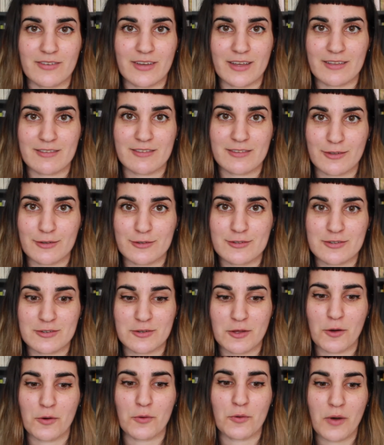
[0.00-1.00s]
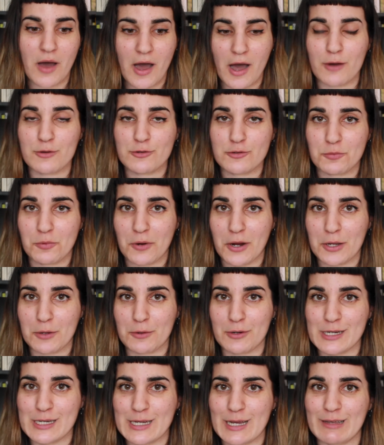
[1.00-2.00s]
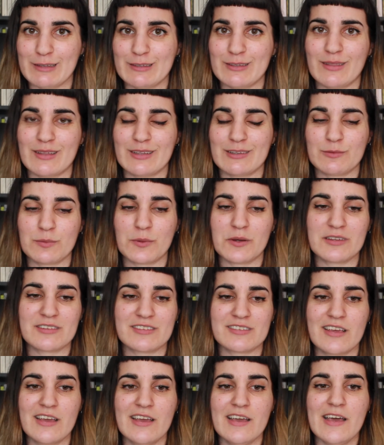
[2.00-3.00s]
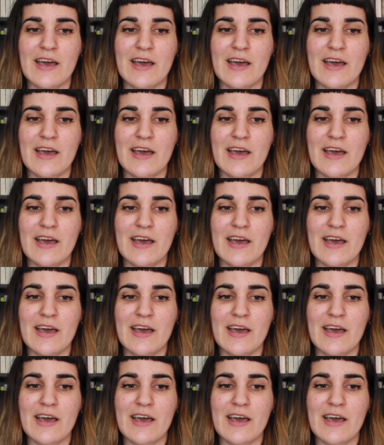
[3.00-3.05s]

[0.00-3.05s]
It's good to know how to prioritize these books.